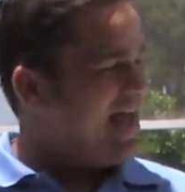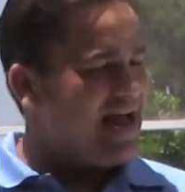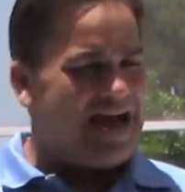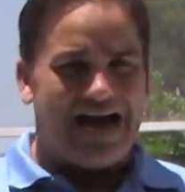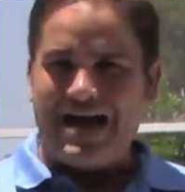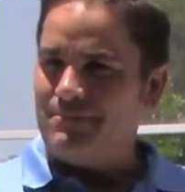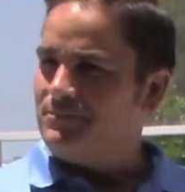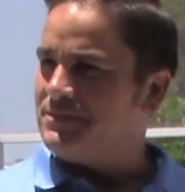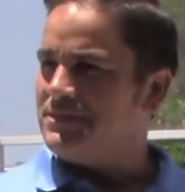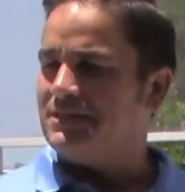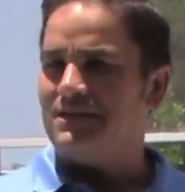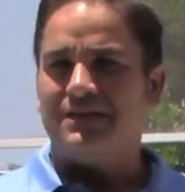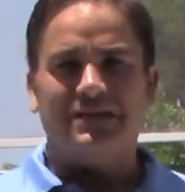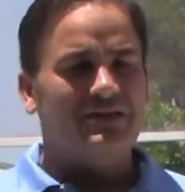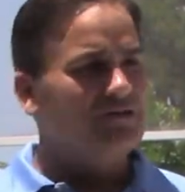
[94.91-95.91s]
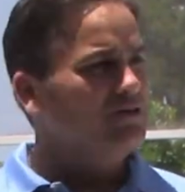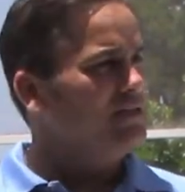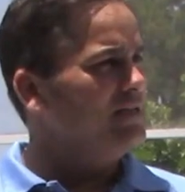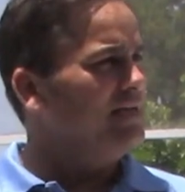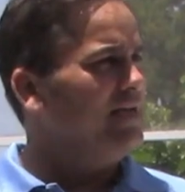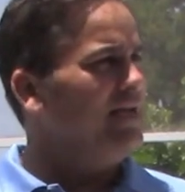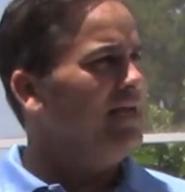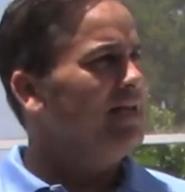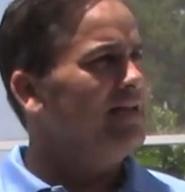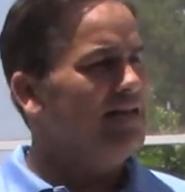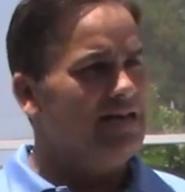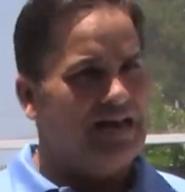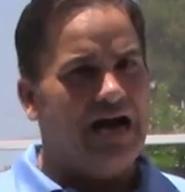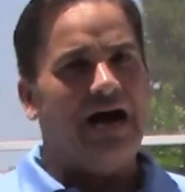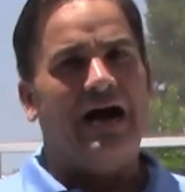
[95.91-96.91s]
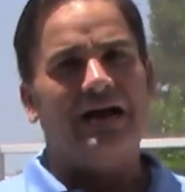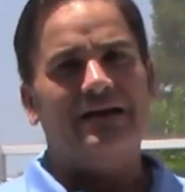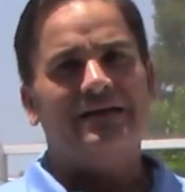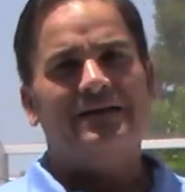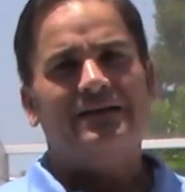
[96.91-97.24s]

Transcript: Absolutely not.